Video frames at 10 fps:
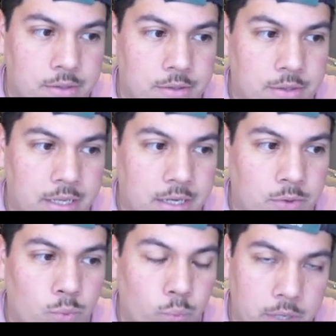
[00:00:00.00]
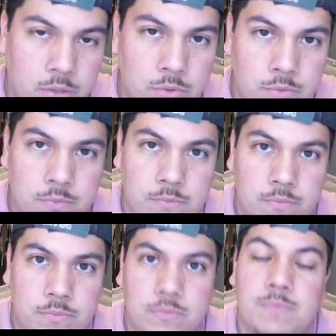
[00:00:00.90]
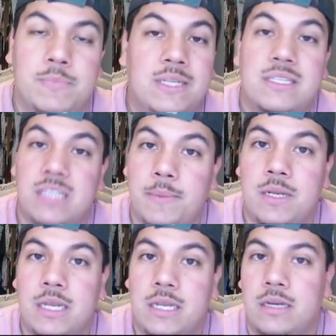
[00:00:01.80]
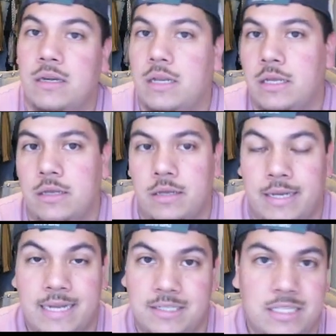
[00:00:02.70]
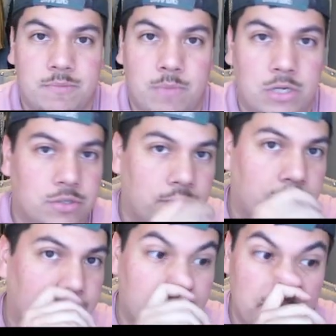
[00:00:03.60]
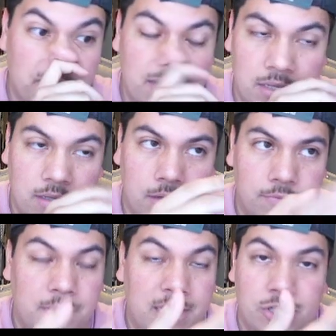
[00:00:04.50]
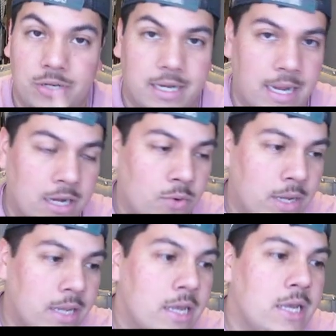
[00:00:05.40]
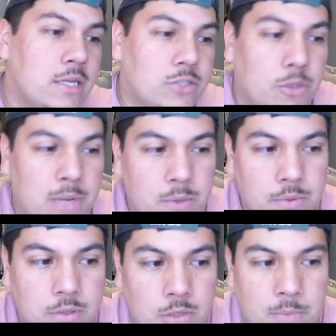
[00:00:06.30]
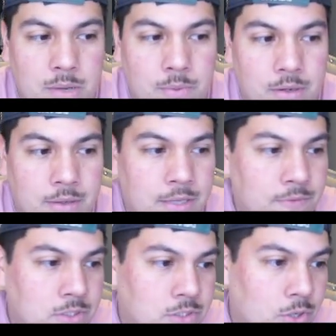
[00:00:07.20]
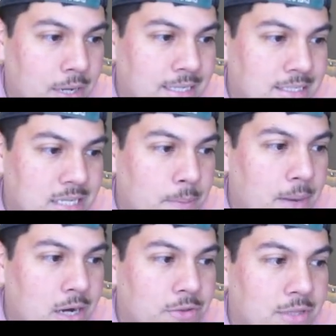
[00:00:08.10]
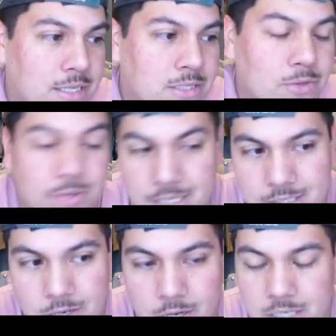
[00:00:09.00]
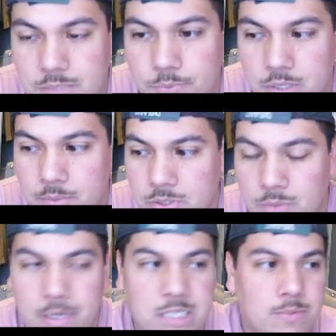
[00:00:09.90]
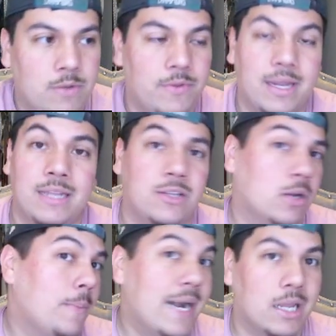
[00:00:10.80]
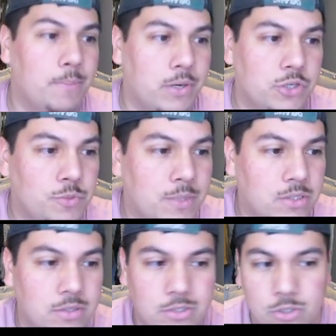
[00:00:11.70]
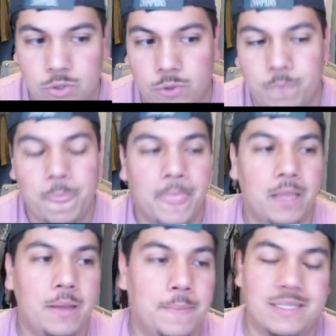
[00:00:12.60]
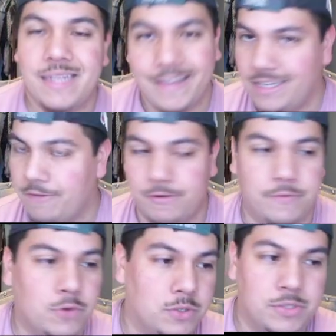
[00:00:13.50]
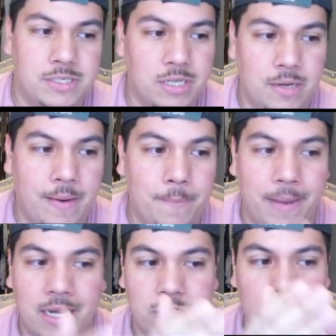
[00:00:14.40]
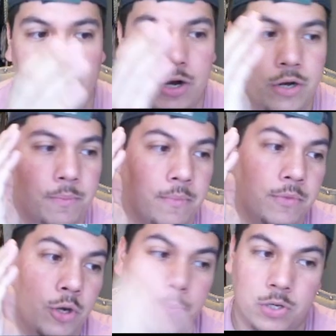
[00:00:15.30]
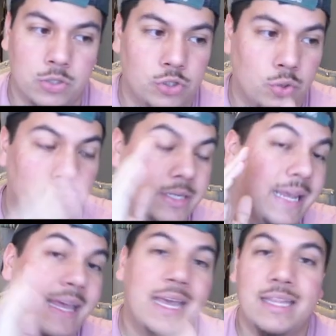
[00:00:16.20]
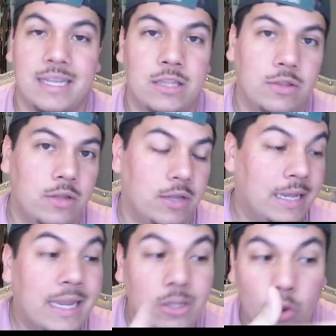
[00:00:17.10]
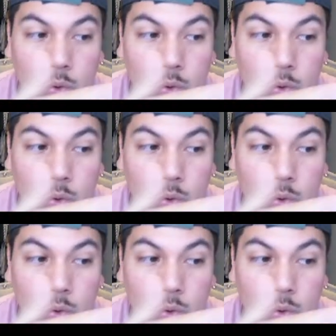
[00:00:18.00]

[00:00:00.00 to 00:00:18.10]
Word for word: they will be summoning an uh, an monster from the from the extra deck anyway. So you may you may want to even just go ahead and skip out on this. So this card is pretty much reminds me of like a Dogmatika Punishment. So but slightly different of course. So this is gonna banish a card um, your opponent controls and in and or